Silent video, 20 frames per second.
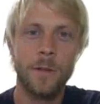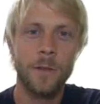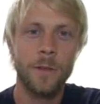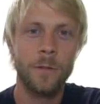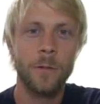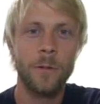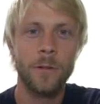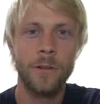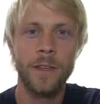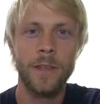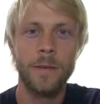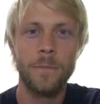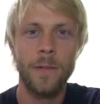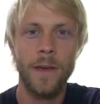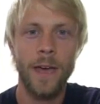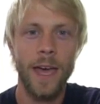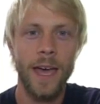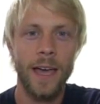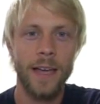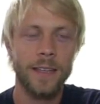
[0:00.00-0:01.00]
with World
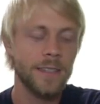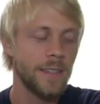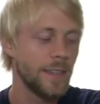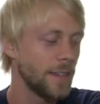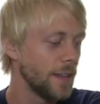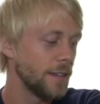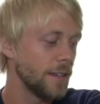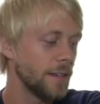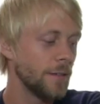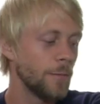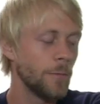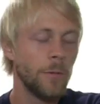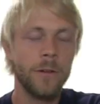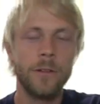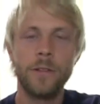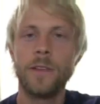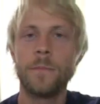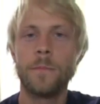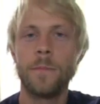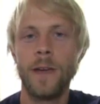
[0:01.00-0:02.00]
Impact.
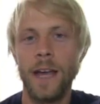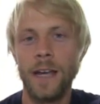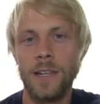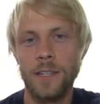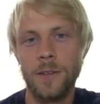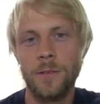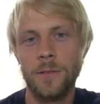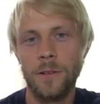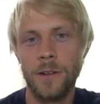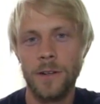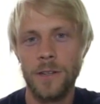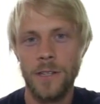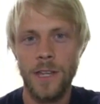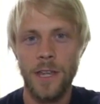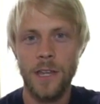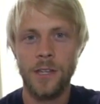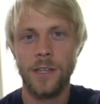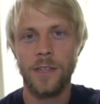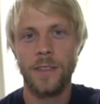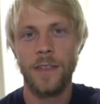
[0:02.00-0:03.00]
World Impact's an
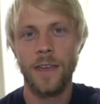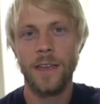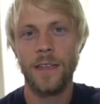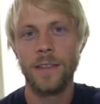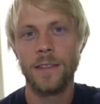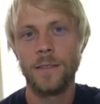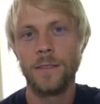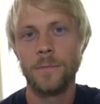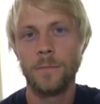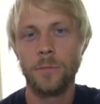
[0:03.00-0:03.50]
organization that